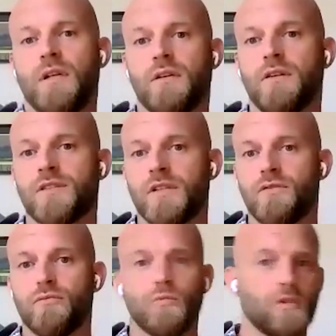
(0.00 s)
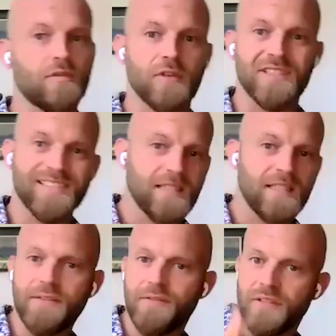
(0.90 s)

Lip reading: at large can do more for its city,